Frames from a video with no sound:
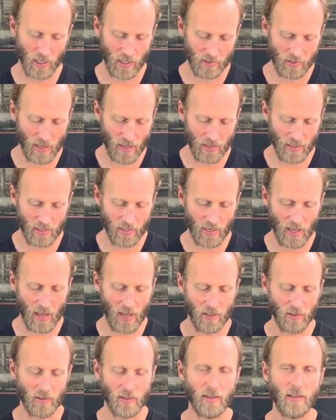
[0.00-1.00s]
Take that
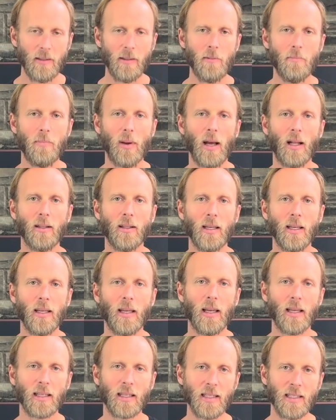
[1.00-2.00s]
inhale into the belly
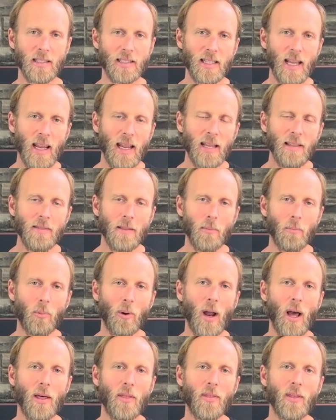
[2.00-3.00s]
and contain the
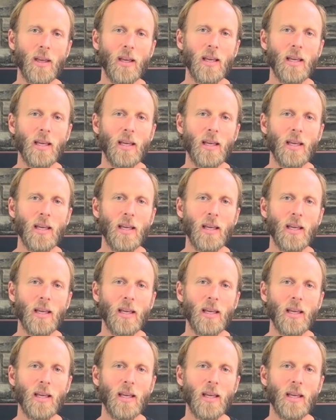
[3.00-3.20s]
breath